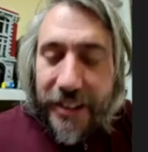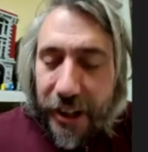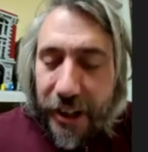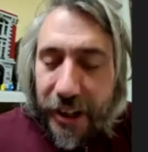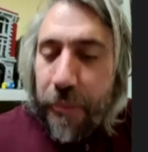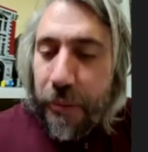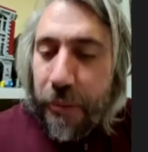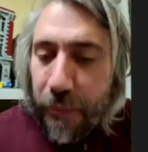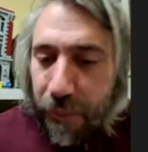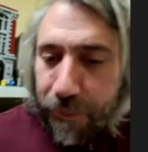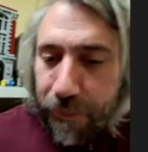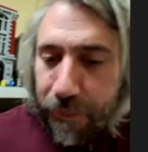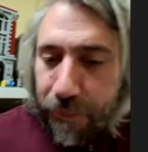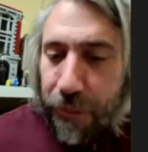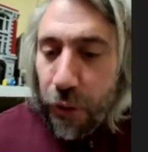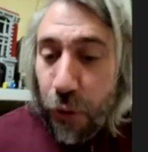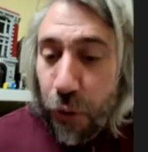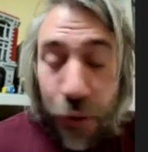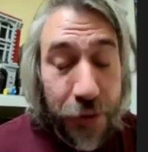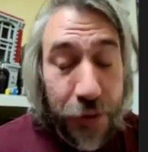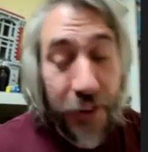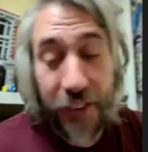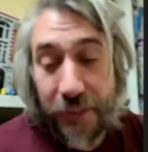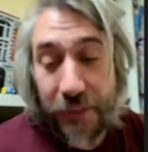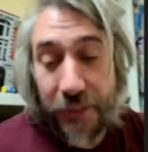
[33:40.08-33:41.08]
but, but
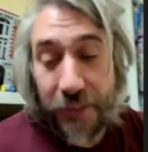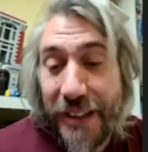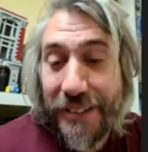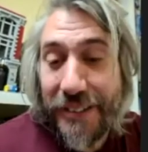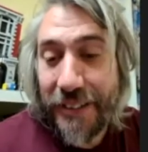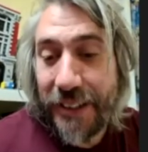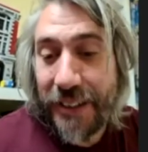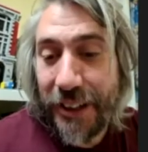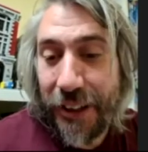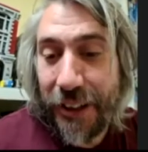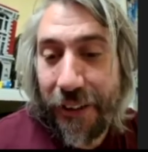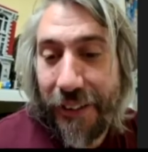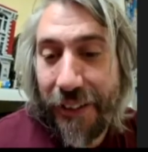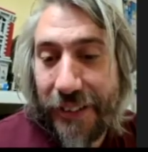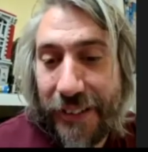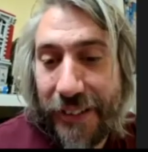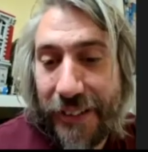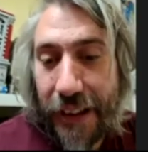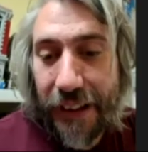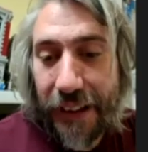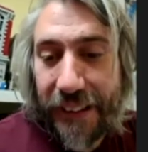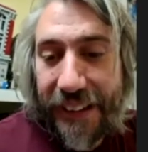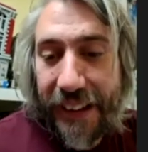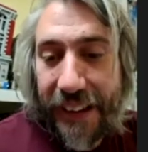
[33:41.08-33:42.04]
autism isn't. You know, there's that, mm.